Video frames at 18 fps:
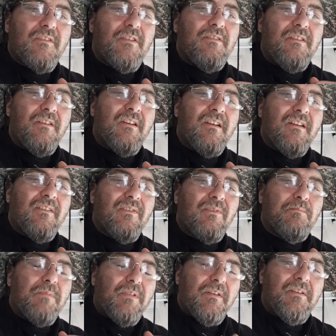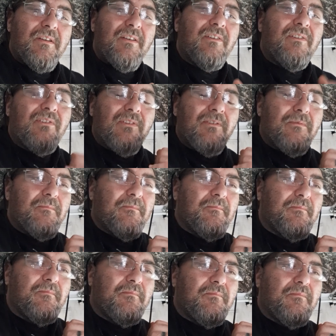You guys, please,
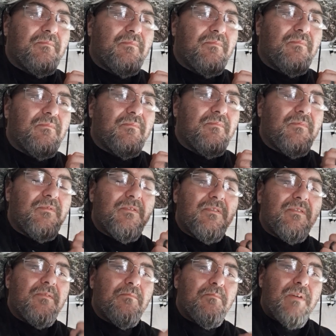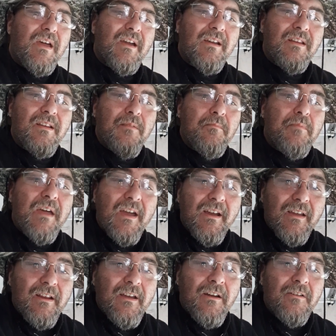pack it in,
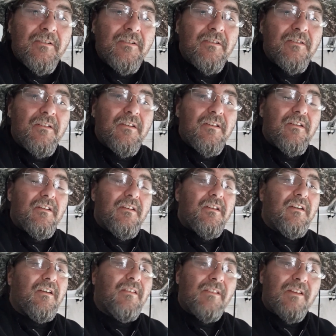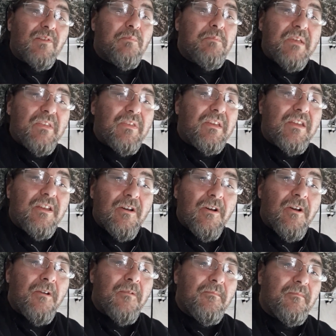pack it out, and let's be the
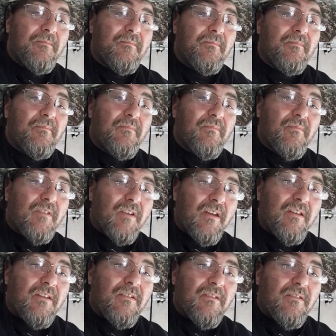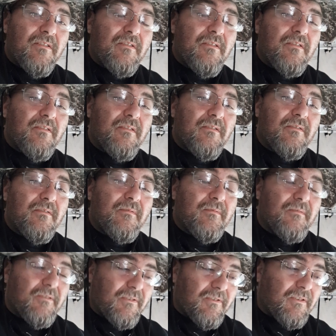cure. Okay?
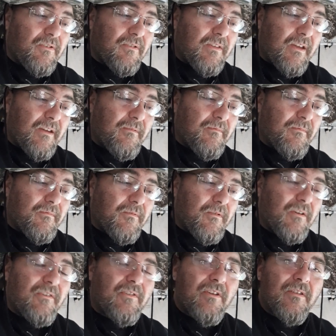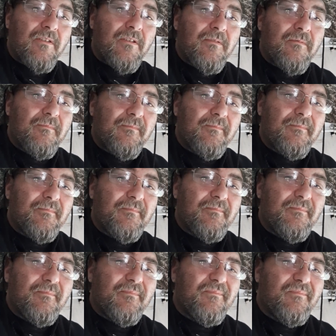Let's do that for each other.
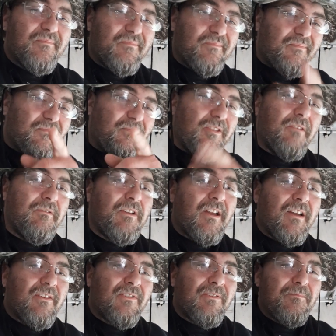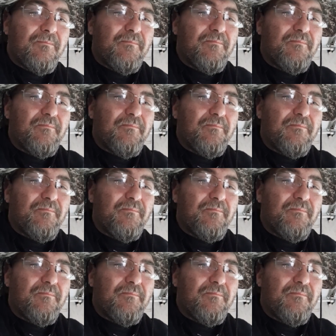Love you guys.